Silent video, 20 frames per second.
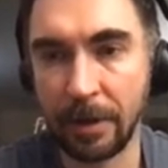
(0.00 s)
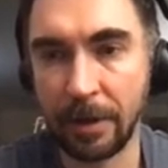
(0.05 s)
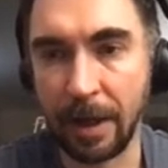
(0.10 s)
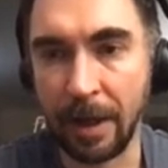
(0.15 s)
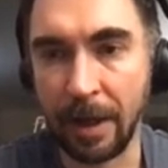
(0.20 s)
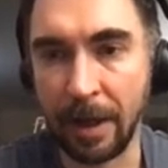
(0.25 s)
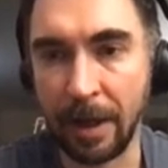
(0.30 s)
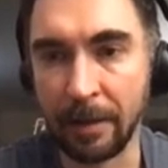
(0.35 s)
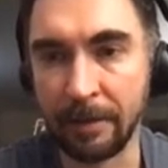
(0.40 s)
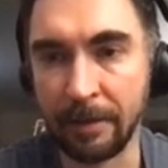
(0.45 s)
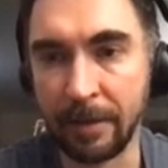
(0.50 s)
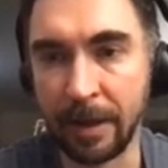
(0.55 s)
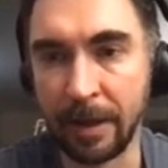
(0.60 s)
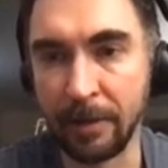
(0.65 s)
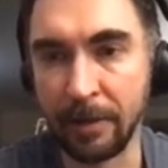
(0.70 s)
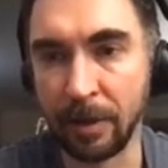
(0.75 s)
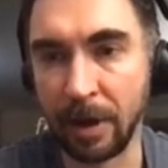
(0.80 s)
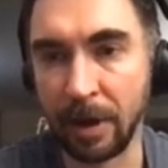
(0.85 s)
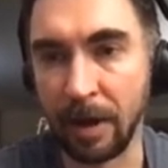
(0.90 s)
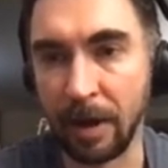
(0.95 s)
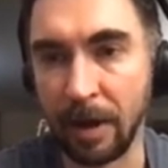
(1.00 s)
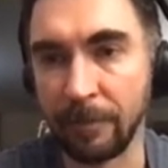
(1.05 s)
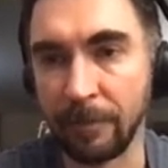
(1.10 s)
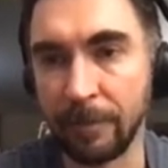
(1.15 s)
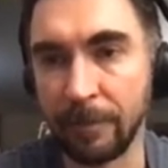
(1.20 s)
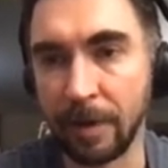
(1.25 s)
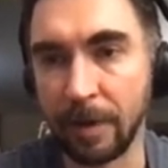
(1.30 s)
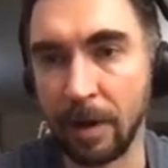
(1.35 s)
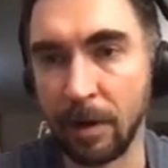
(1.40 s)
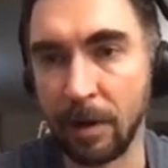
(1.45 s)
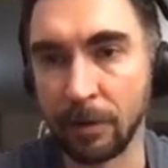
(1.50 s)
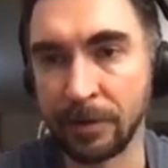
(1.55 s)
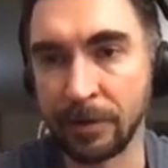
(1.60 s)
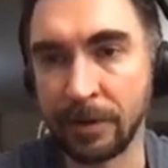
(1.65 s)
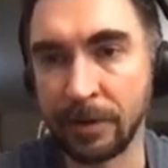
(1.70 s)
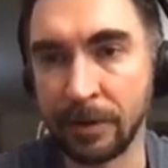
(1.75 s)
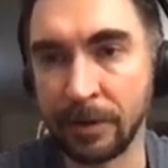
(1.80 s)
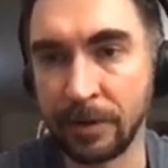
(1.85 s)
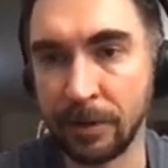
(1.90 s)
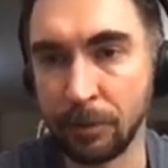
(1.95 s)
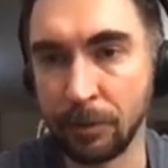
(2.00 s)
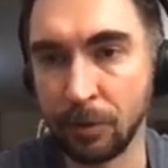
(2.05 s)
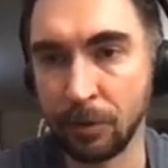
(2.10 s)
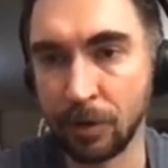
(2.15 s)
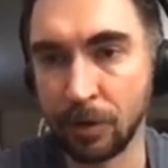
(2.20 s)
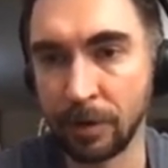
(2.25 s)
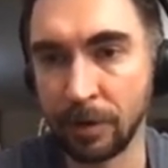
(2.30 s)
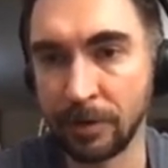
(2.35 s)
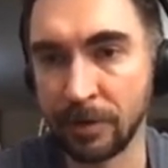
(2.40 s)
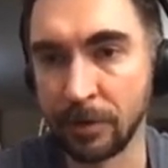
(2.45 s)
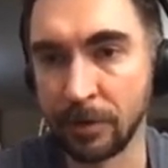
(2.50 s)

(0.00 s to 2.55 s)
And then you have hosted solutions,